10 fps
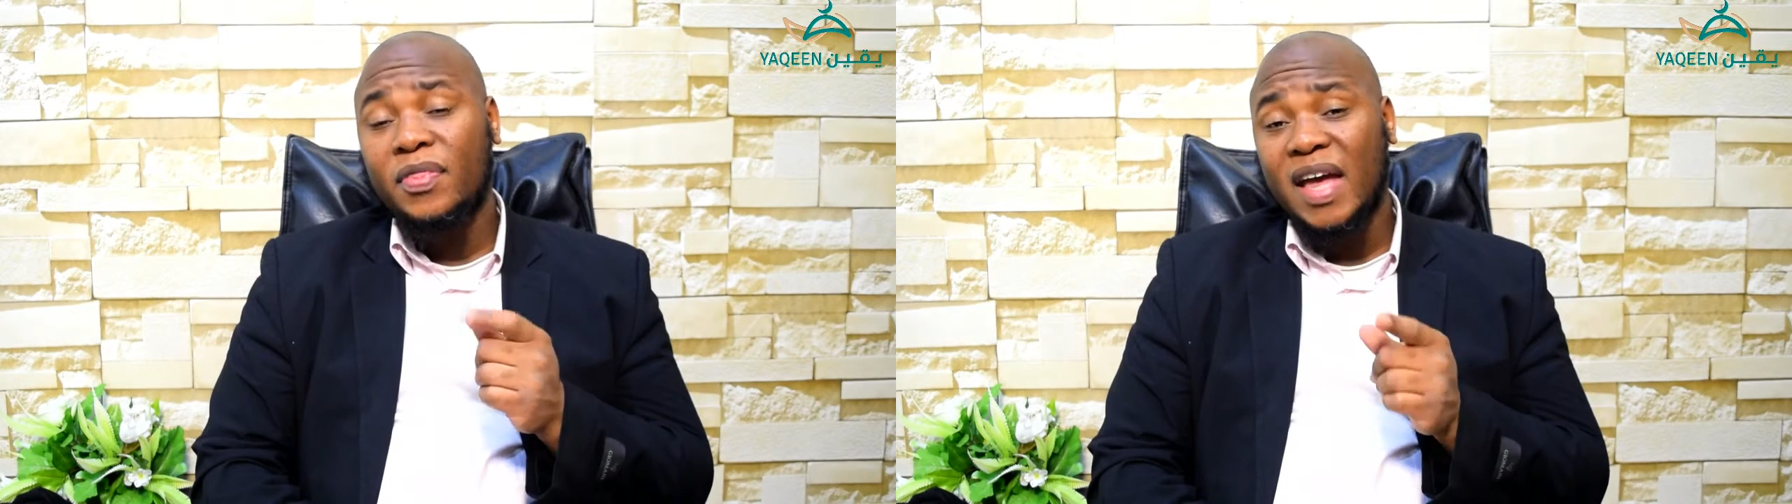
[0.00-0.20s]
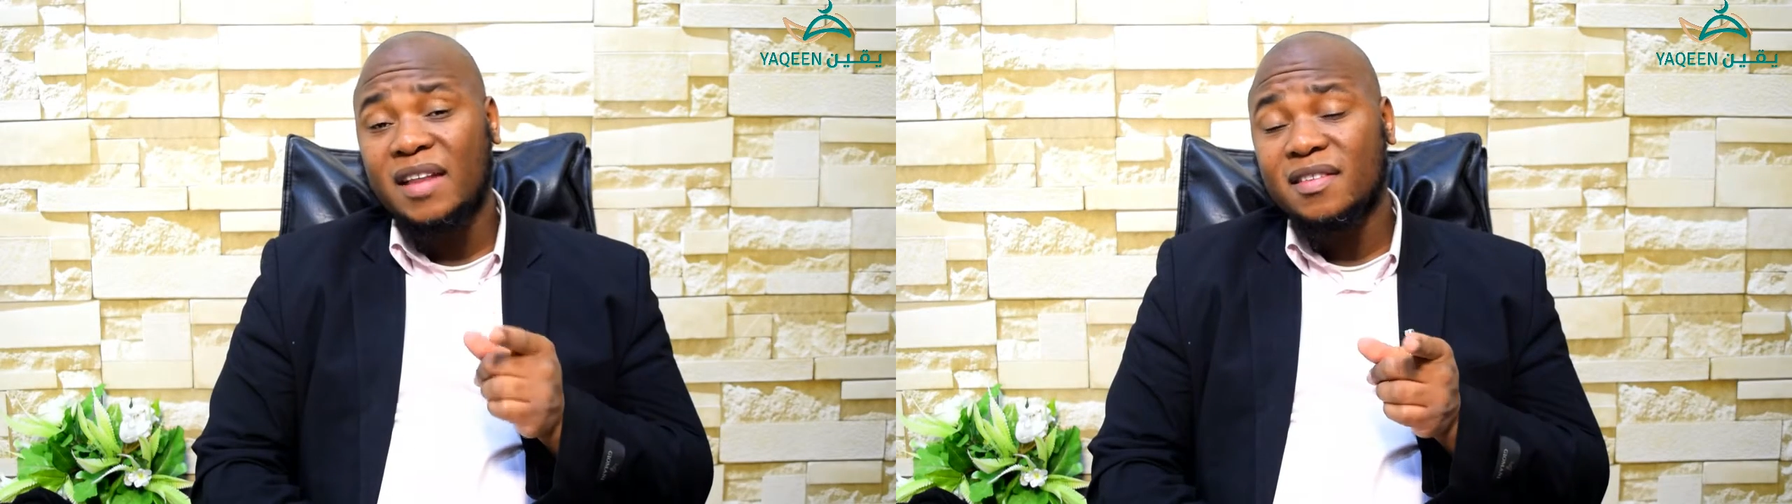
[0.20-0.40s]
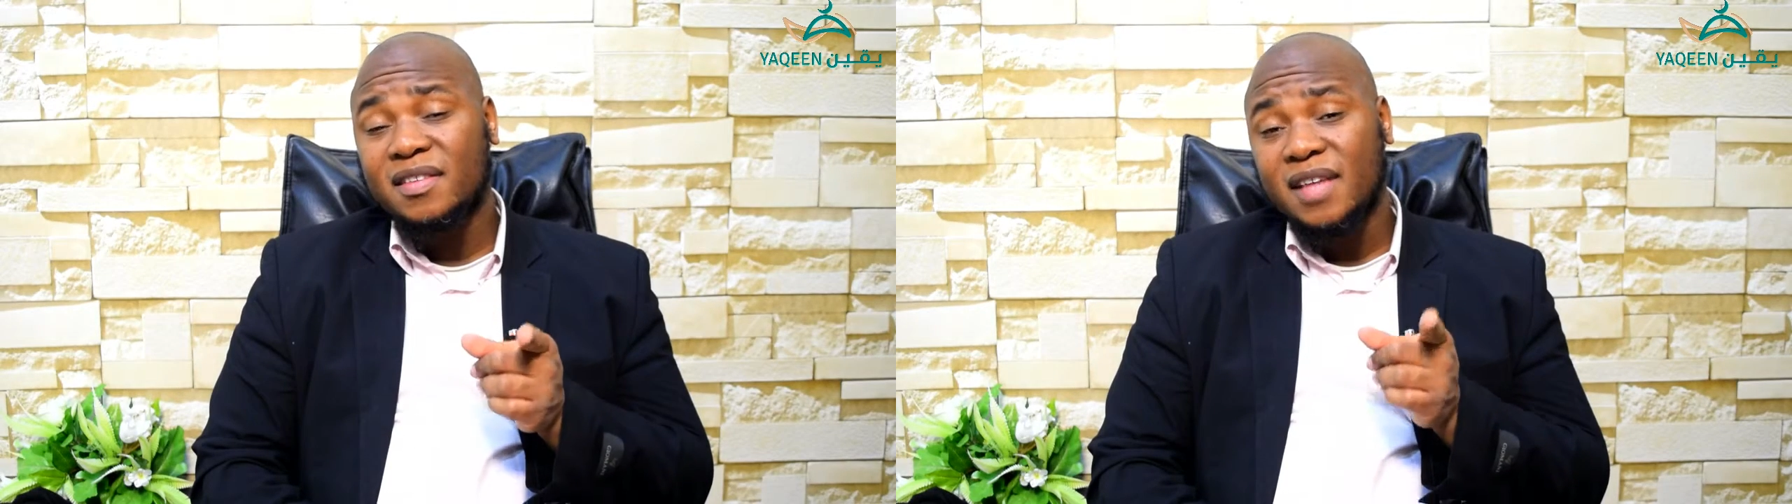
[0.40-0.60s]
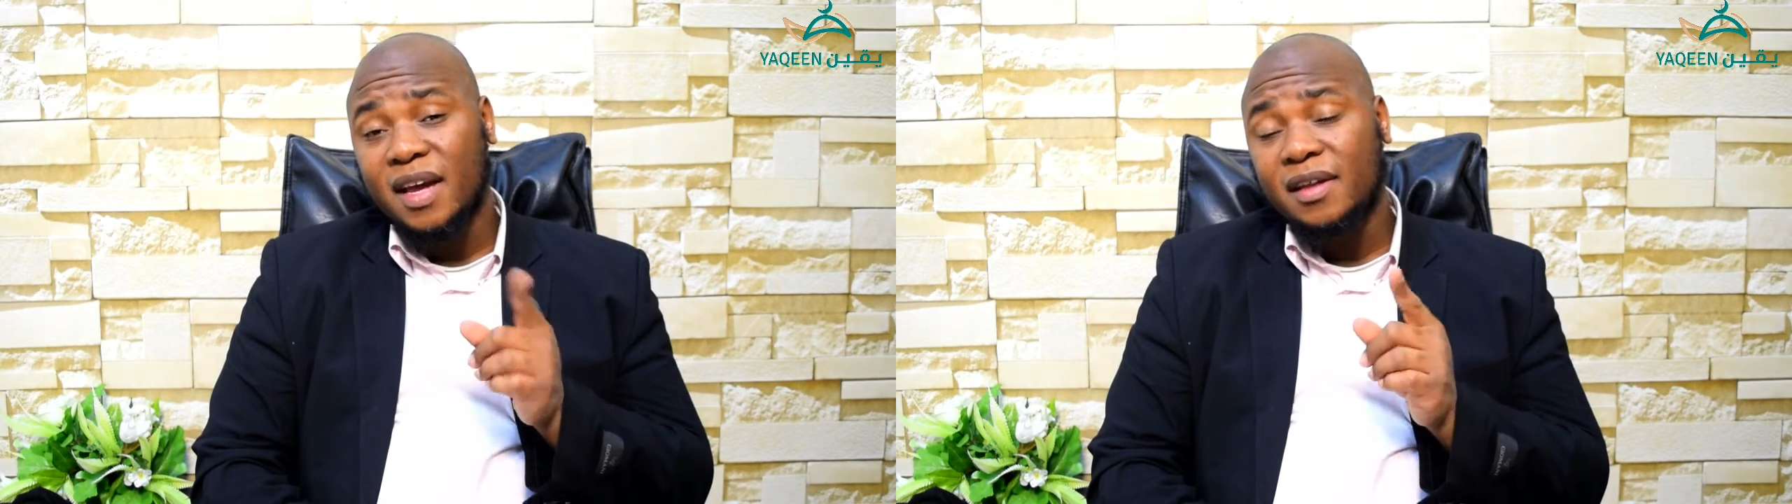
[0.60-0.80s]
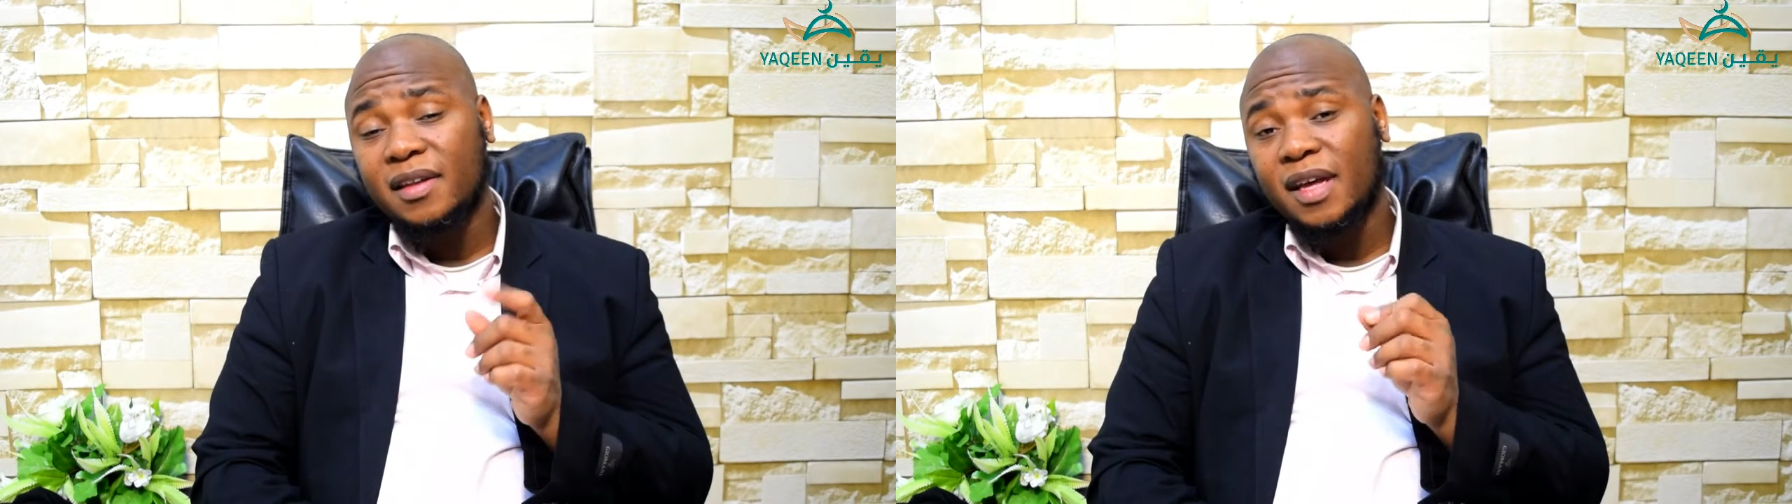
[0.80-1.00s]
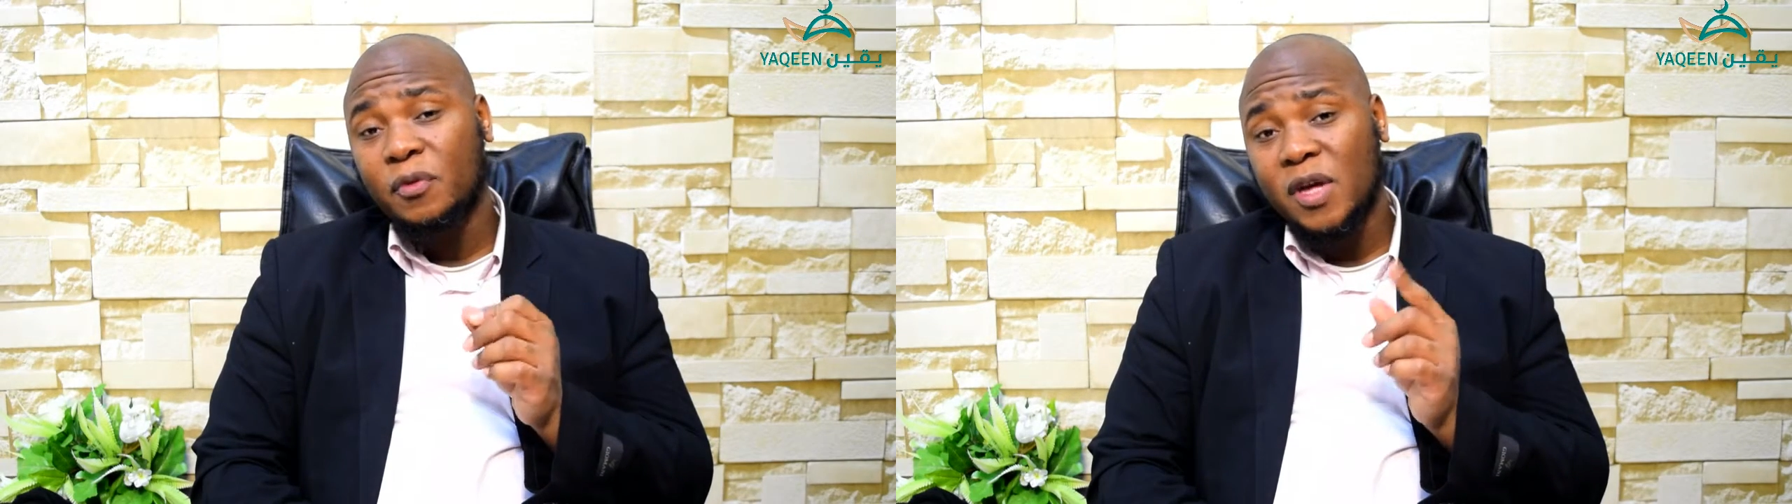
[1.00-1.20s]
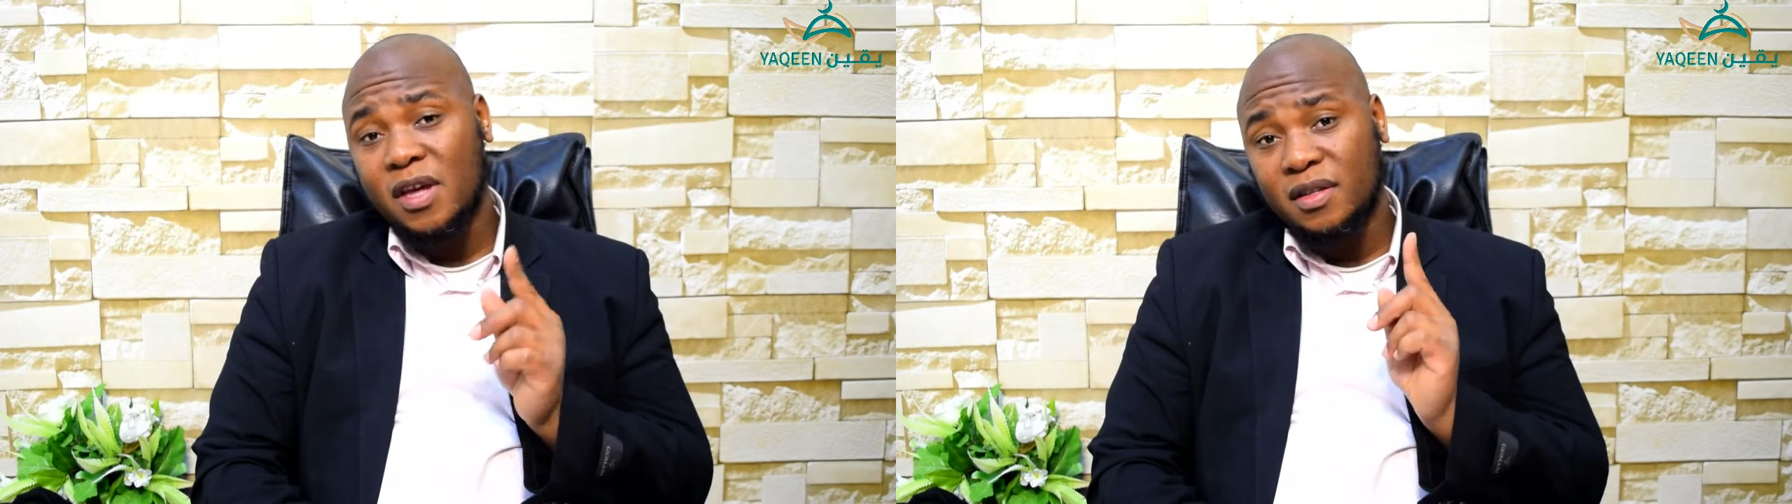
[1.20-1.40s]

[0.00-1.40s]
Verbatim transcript: Then, secondly, we